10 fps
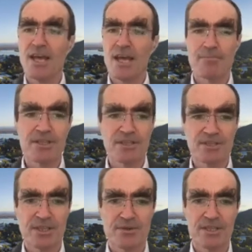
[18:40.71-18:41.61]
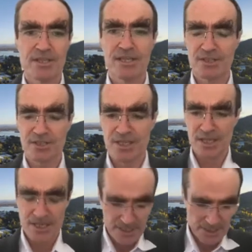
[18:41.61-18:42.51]
and because they're engaged
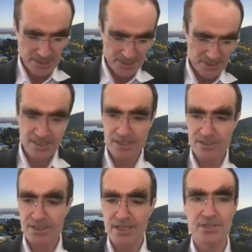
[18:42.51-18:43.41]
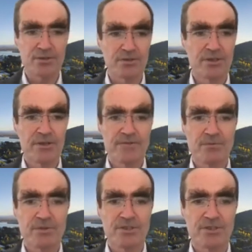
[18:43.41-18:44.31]
in the international
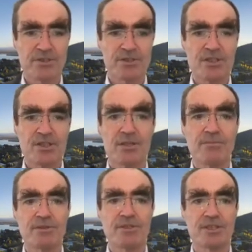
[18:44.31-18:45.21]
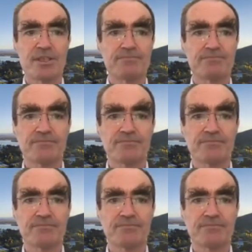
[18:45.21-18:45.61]
research community.